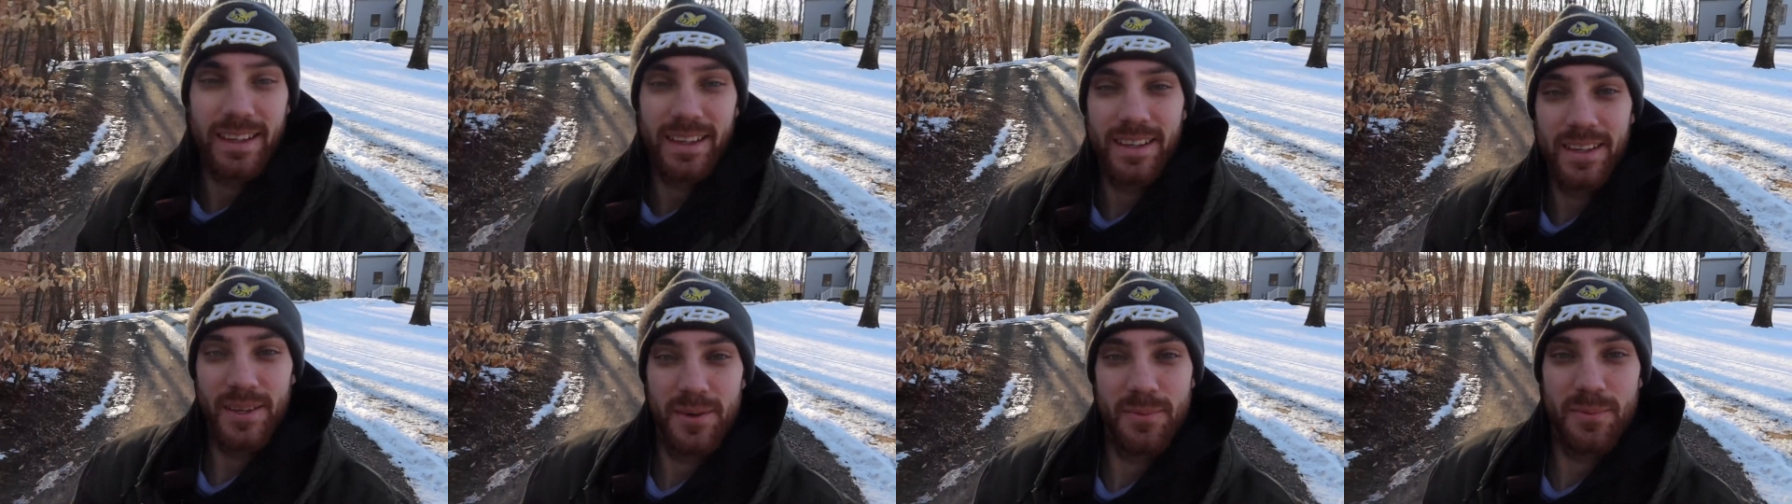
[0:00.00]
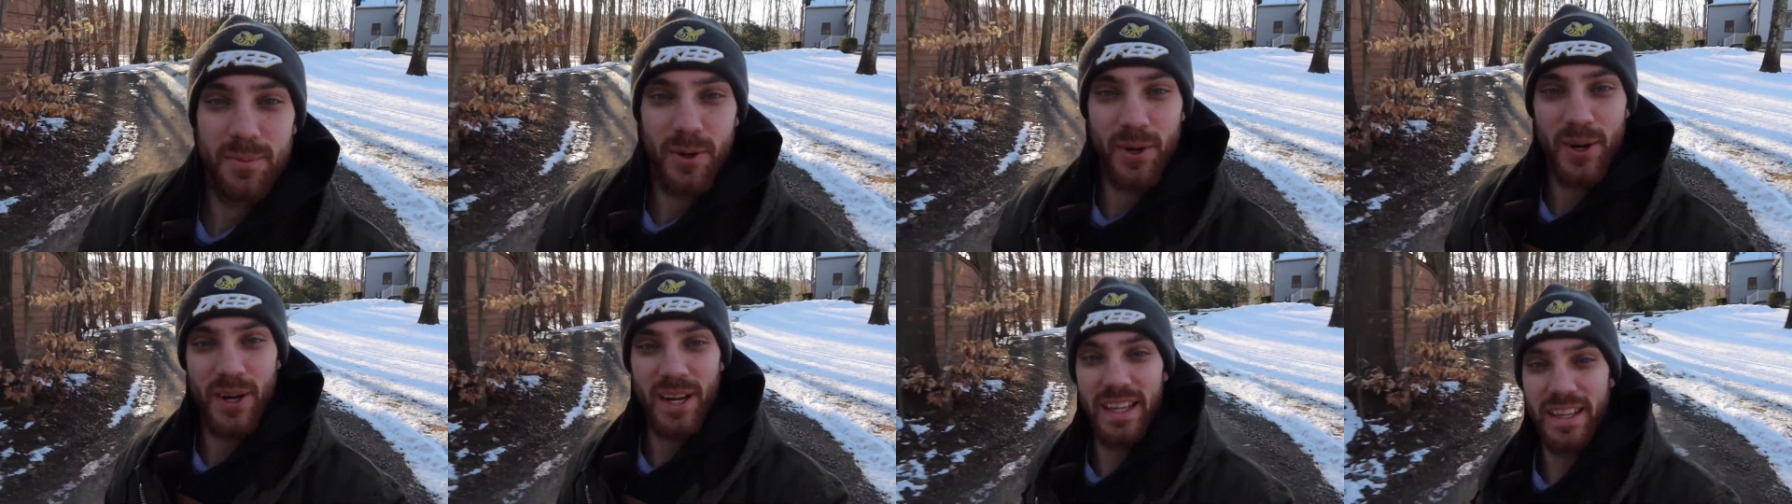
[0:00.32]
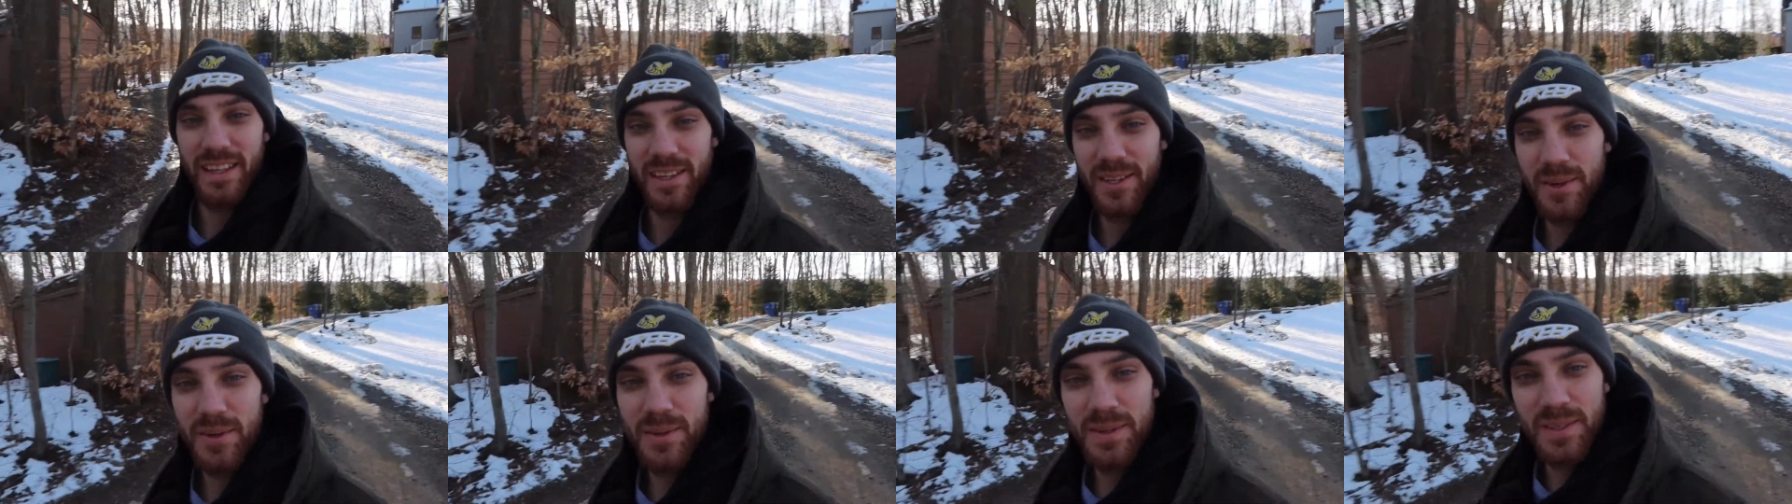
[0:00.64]
Good morning,
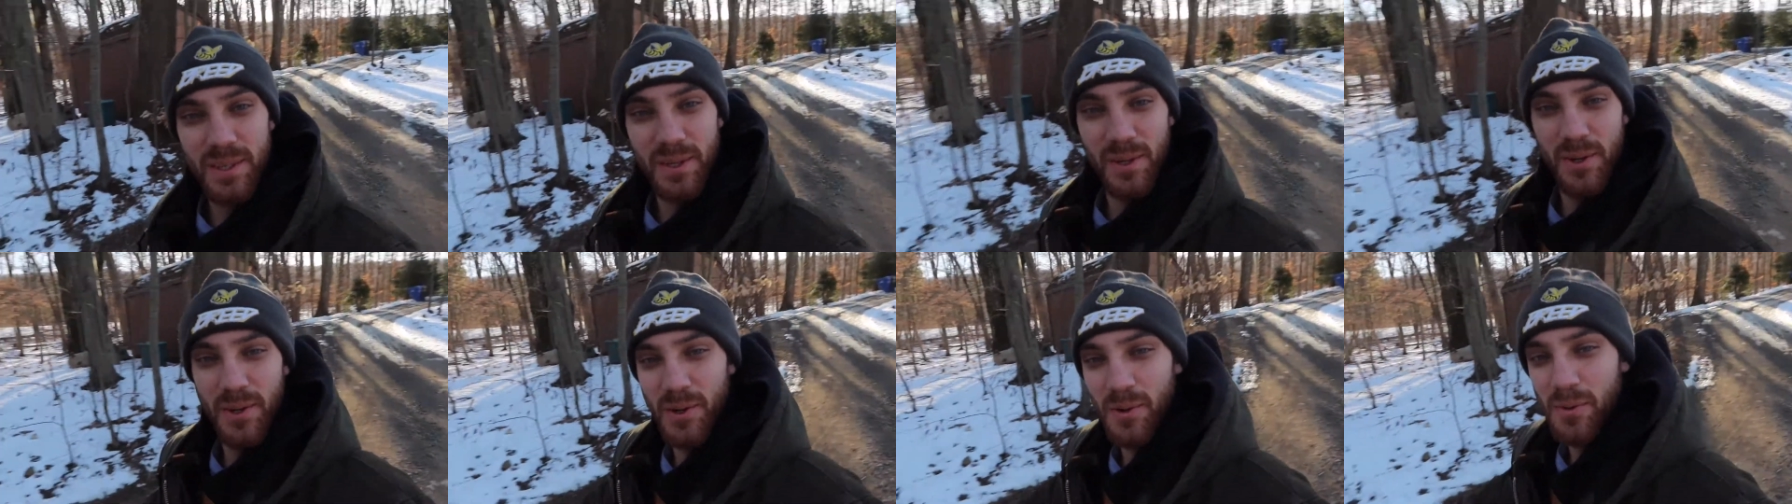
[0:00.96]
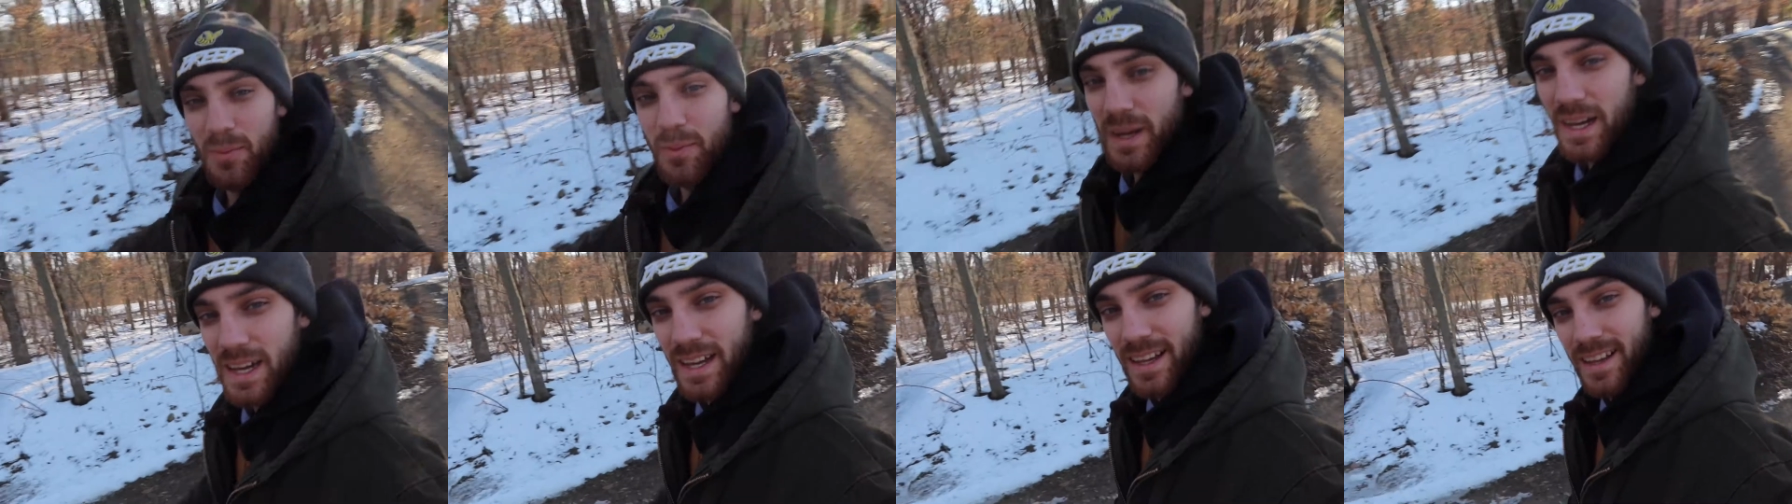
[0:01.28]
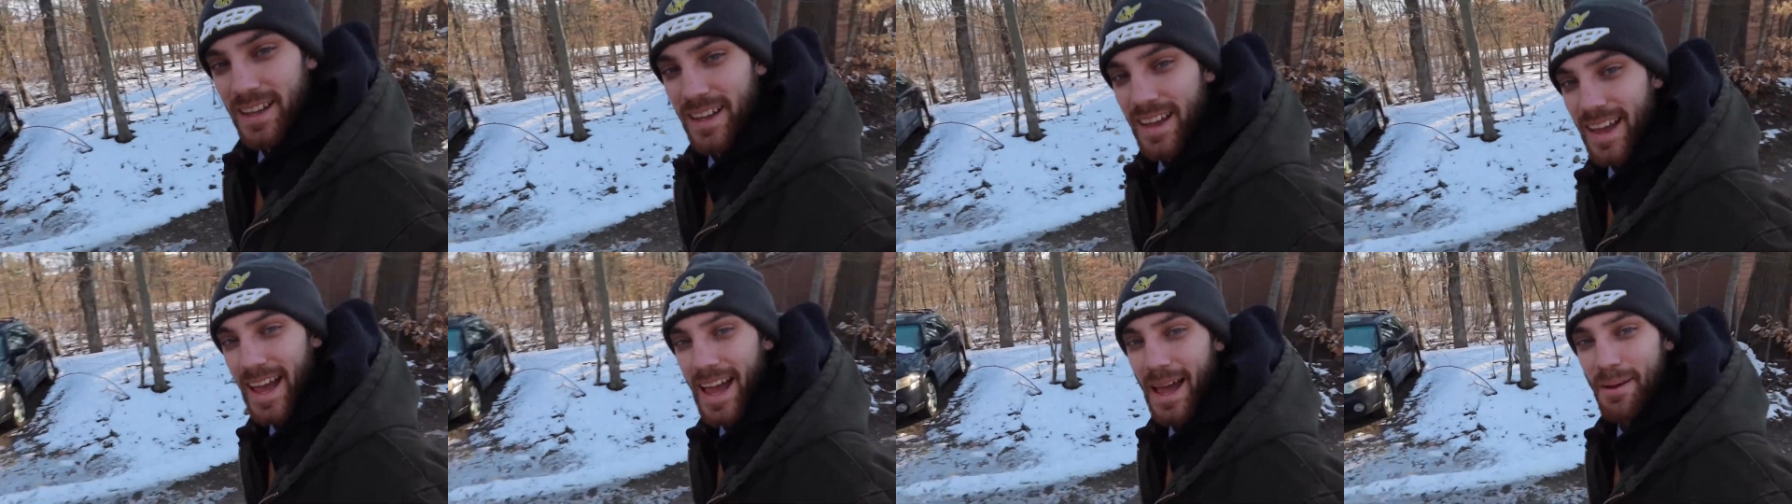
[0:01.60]
YouTube.
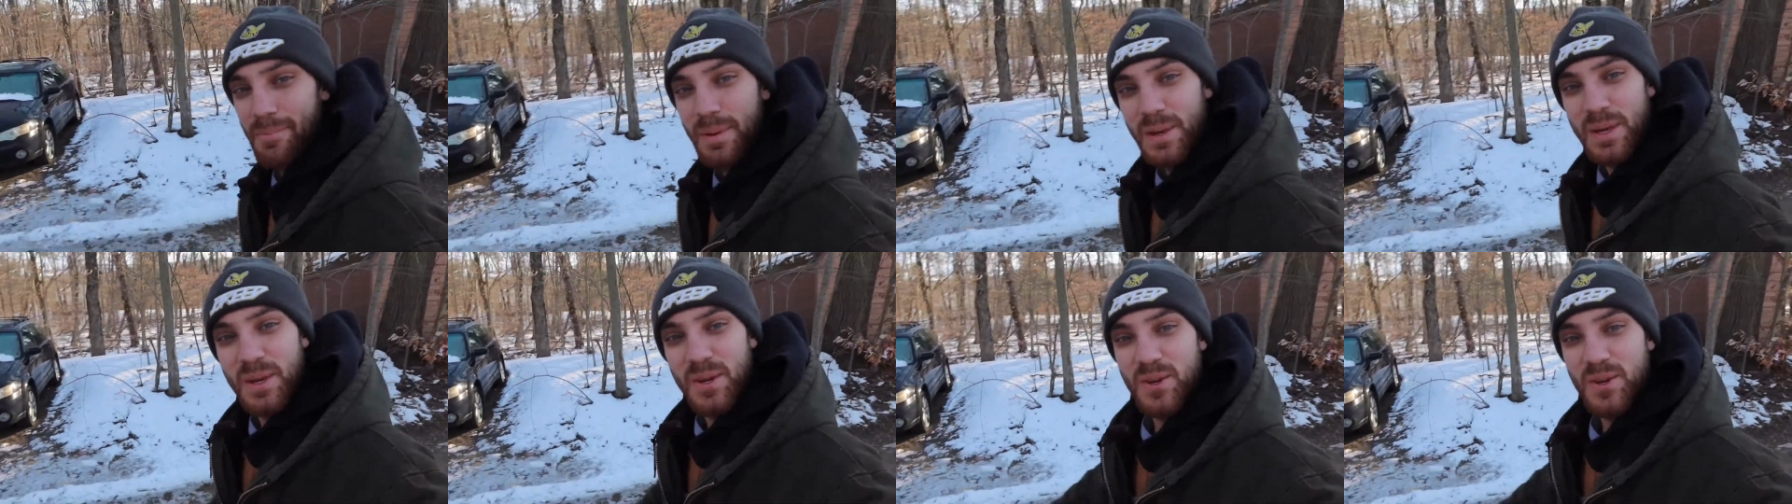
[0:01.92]
Happy